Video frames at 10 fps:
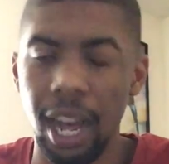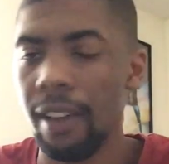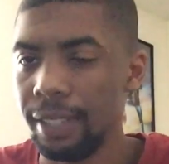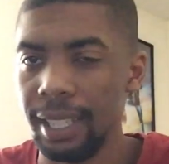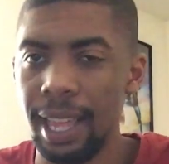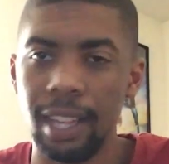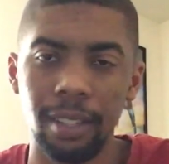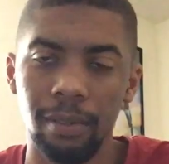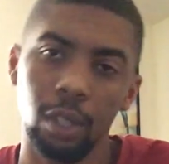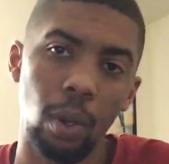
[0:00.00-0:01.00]
Obviously, they have
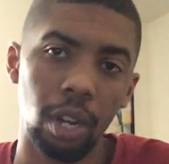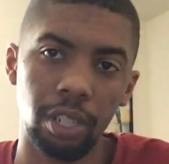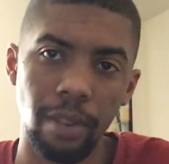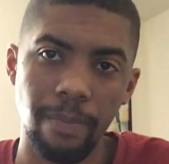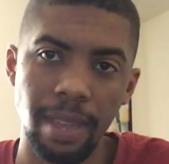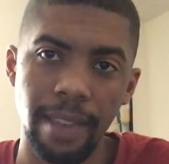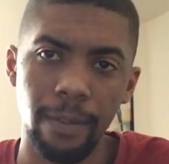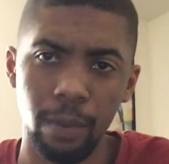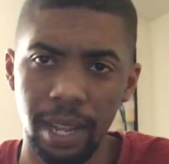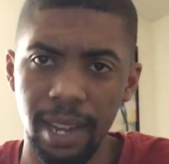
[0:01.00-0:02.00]
to squash their beef
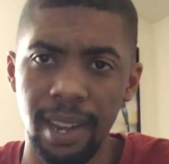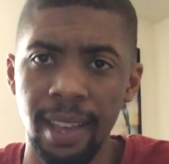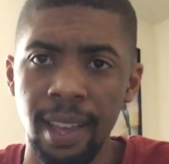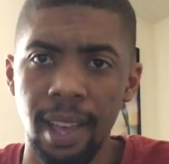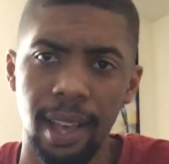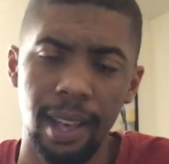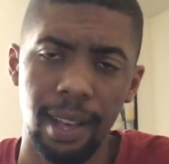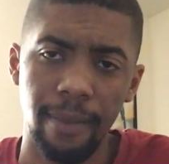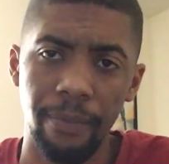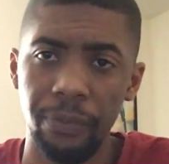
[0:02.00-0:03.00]
when
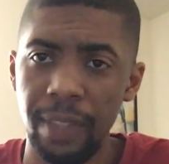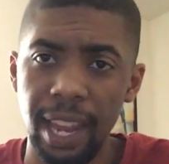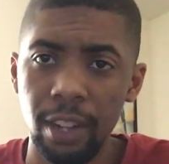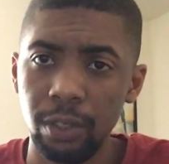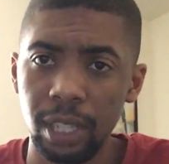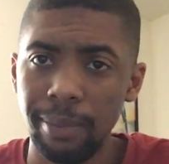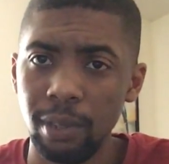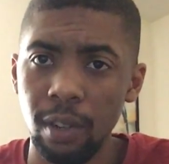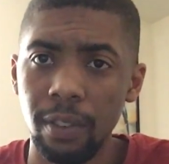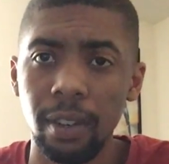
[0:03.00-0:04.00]
Thanos comes
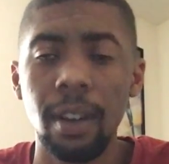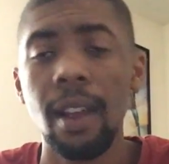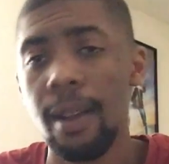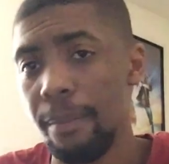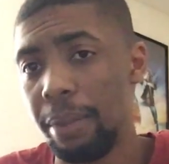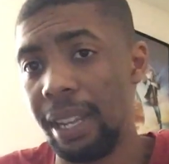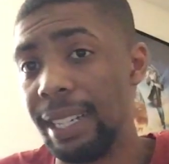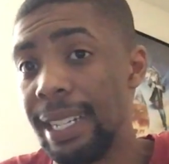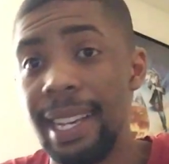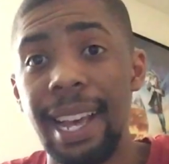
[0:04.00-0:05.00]
over. But,
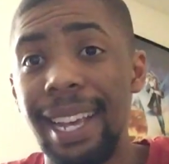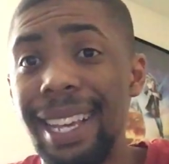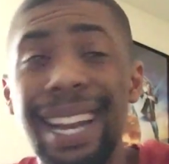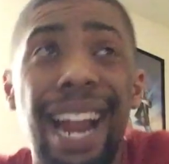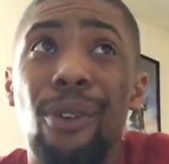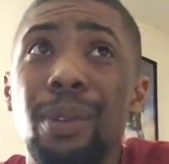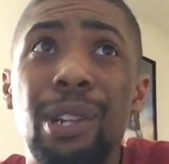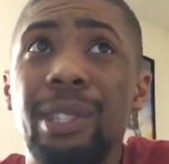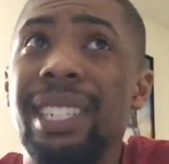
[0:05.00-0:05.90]
again, I really don't